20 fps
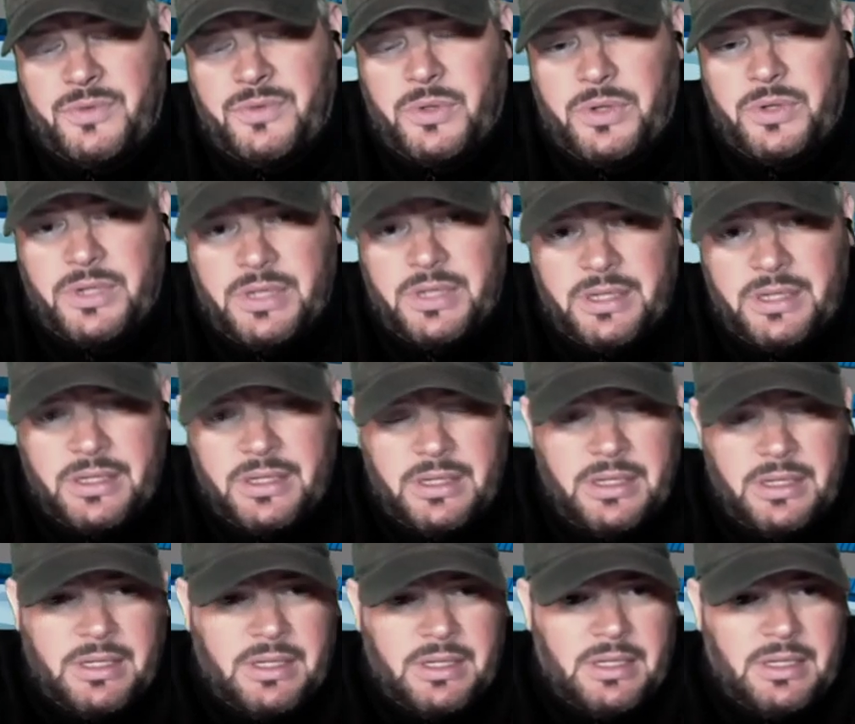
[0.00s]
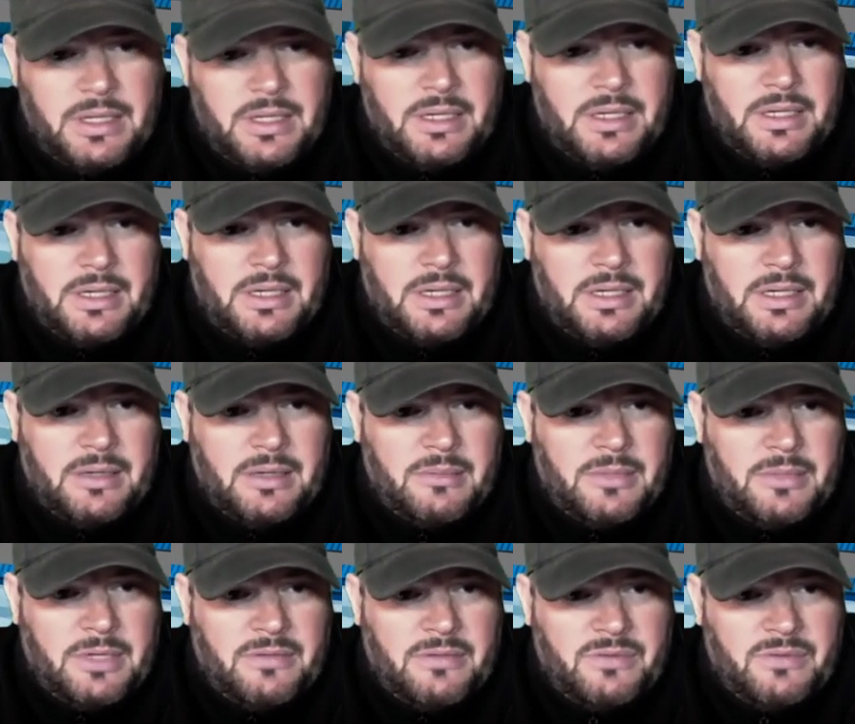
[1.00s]
Florida.
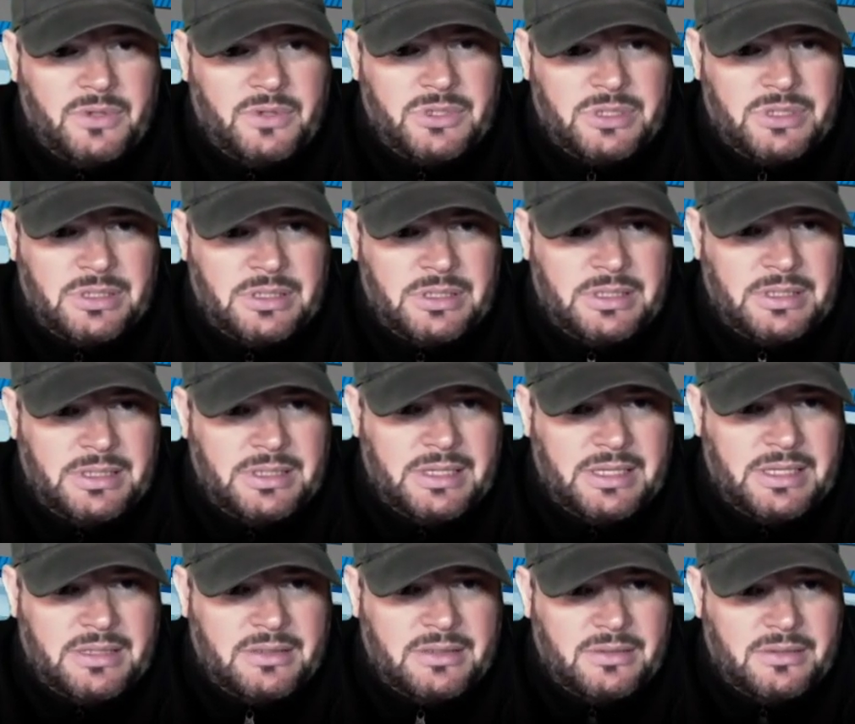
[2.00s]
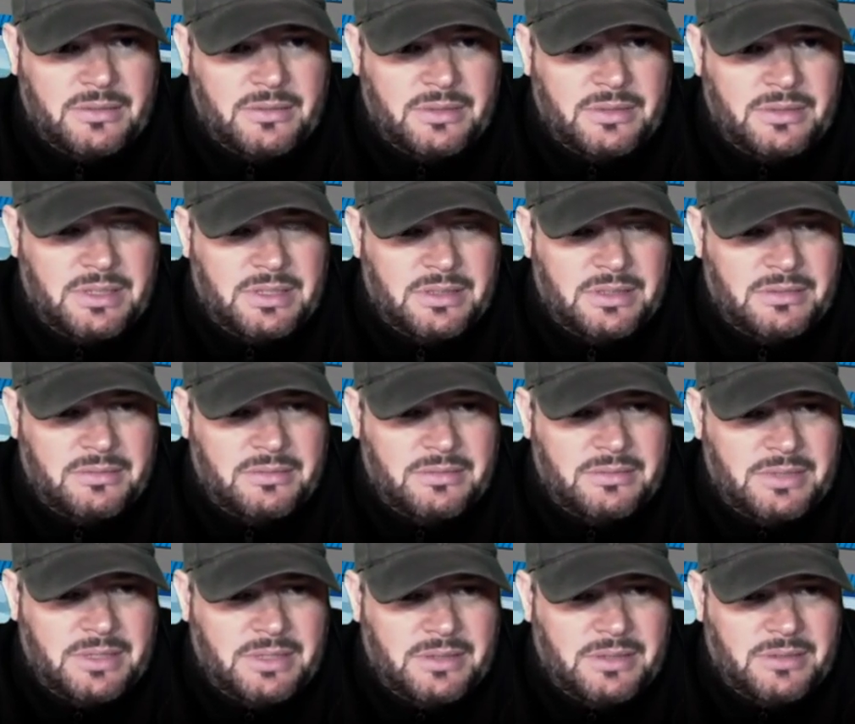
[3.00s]
Unfortunately, that's only
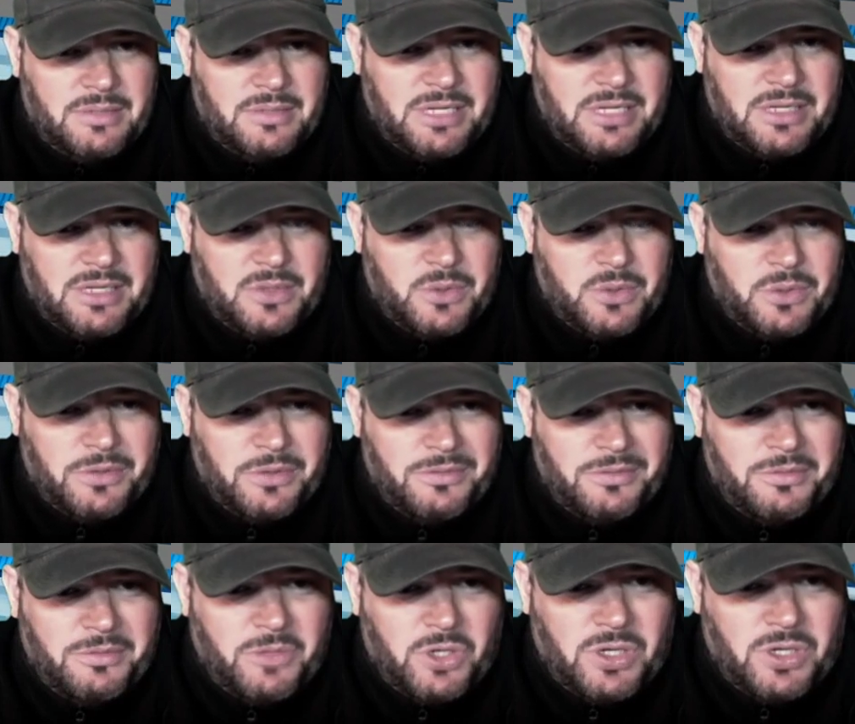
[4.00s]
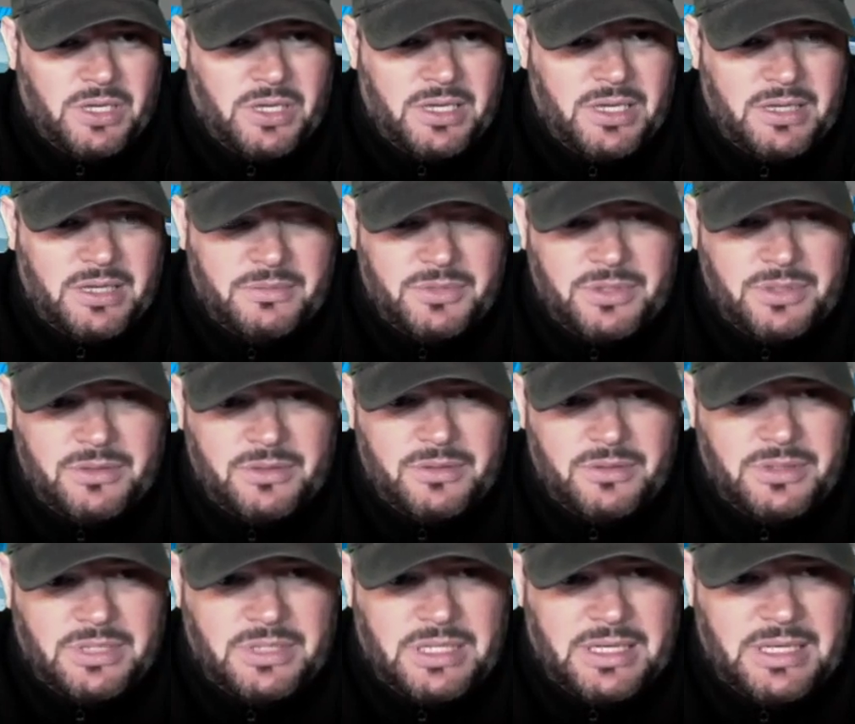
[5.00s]
about a quarter of the ball game. So
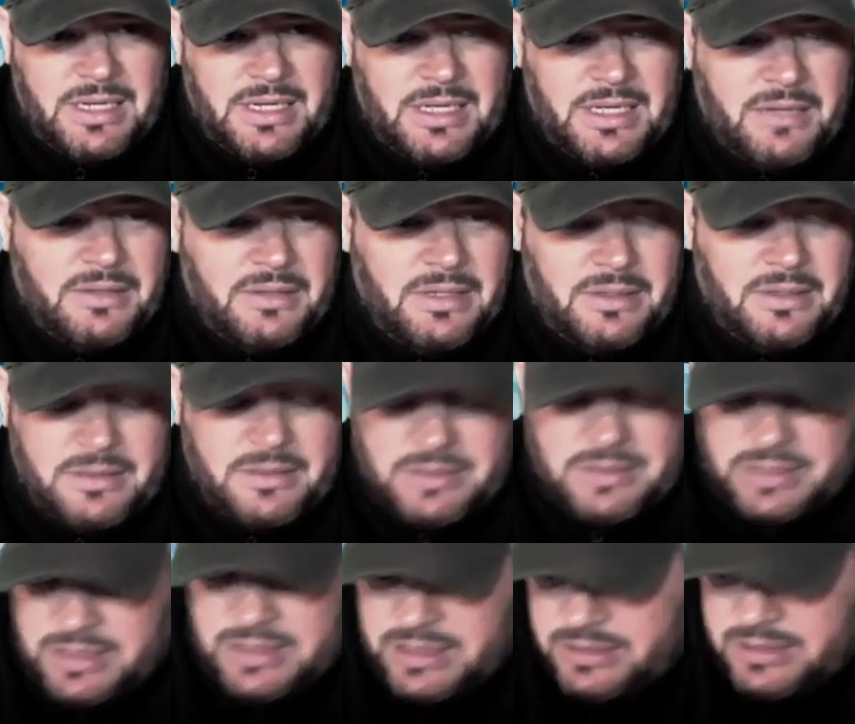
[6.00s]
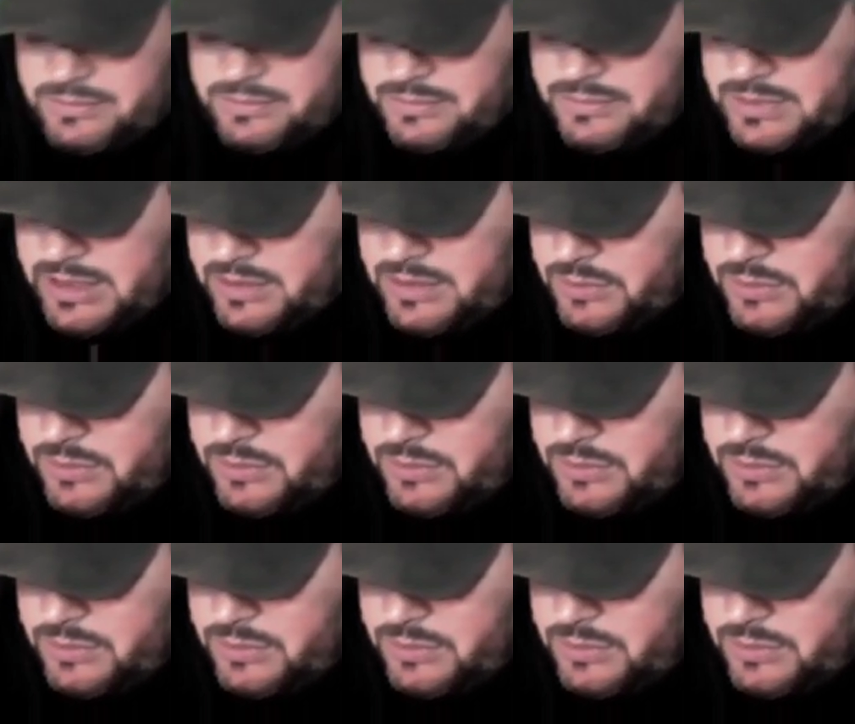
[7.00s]
there's a lot out there. There's a lot of